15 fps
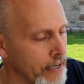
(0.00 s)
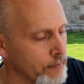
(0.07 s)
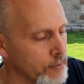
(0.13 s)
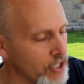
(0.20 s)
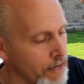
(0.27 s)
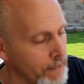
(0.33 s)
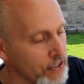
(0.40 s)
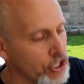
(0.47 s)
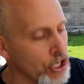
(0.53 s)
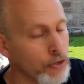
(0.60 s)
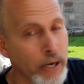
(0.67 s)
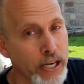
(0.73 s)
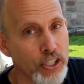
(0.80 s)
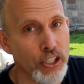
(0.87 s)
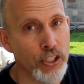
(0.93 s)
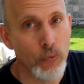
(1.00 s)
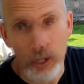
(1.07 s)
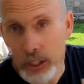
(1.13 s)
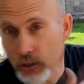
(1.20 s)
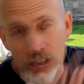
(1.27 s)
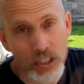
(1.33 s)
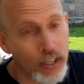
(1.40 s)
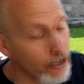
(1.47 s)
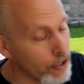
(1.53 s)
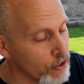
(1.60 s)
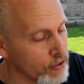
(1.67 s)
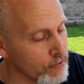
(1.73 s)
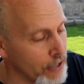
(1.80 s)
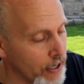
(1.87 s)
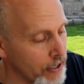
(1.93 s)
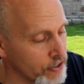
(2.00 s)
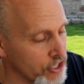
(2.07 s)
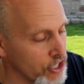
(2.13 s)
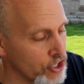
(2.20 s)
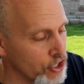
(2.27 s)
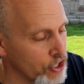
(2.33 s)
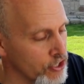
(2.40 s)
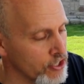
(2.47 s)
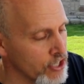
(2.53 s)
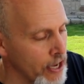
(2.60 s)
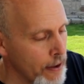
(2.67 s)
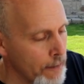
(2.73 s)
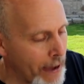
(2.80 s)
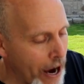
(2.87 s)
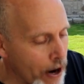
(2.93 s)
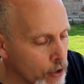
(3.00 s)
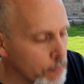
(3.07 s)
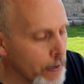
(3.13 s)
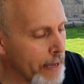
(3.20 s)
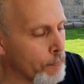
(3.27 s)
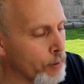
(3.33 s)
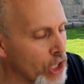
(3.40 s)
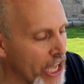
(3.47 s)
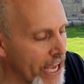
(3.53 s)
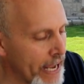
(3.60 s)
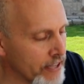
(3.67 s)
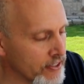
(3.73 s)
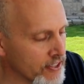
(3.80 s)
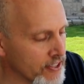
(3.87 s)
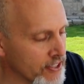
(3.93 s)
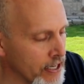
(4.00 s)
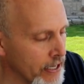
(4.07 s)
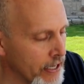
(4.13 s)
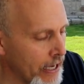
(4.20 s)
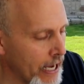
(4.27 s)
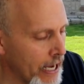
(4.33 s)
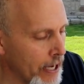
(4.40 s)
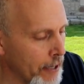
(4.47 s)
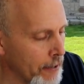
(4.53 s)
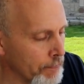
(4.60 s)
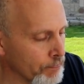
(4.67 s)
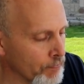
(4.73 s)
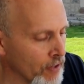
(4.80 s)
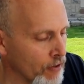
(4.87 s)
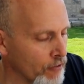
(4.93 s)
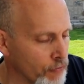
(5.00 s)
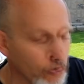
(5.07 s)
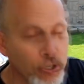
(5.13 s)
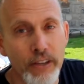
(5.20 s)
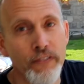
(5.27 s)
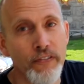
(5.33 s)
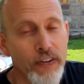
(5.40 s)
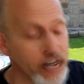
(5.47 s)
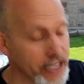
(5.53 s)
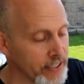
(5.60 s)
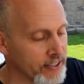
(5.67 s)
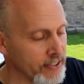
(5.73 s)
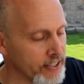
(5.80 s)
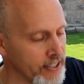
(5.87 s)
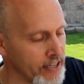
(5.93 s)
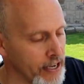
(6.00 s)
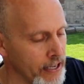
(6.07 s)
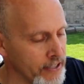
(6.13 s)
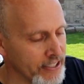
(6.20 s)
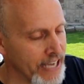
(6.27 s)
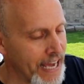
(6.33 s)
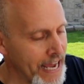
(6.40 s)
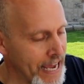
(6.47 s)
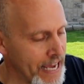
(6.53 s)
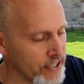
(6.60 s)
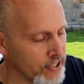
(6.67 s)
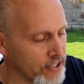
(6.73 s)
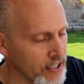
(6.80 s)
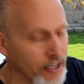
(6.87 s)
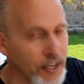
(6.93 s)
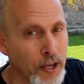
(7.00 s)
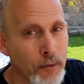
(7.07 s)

Um, Seventh Generation, we use it on our, our dishes, powered by plants, um, free of fragrances and dyes.